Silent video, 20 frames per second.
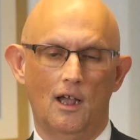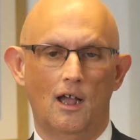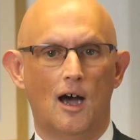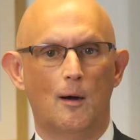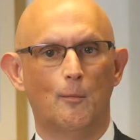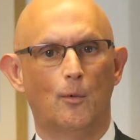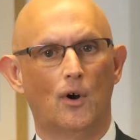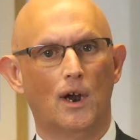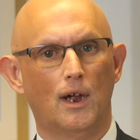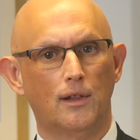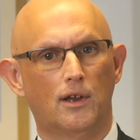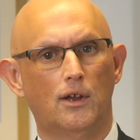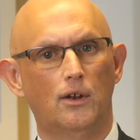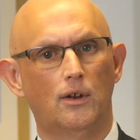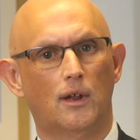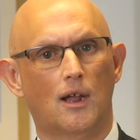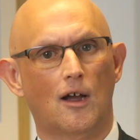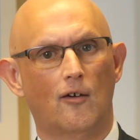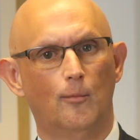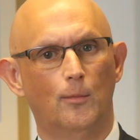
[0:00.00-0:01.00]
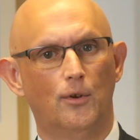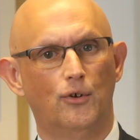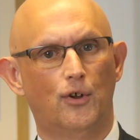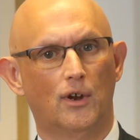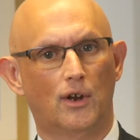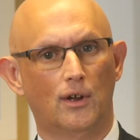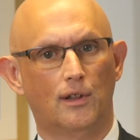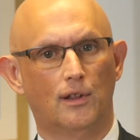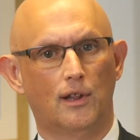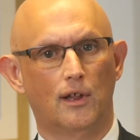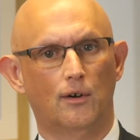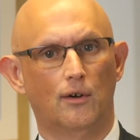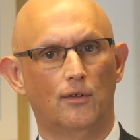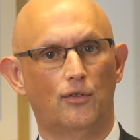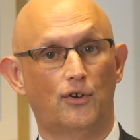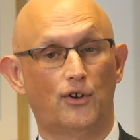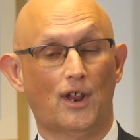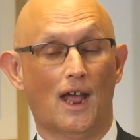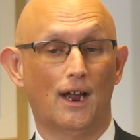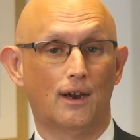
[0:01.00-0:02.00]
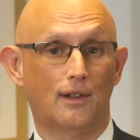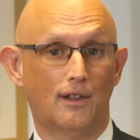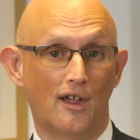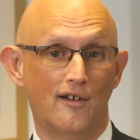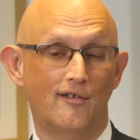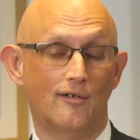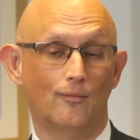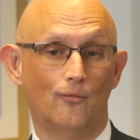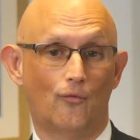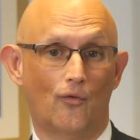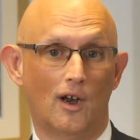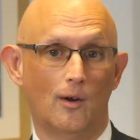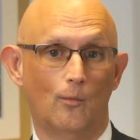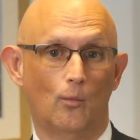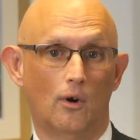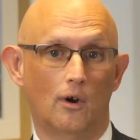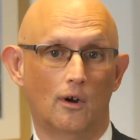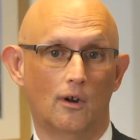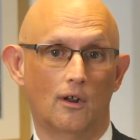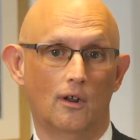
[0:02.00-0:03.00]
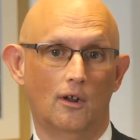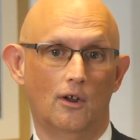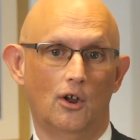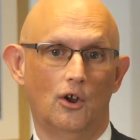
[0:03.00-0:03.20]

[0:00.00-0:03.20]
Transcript: And we're asking the government to consider the taxation framework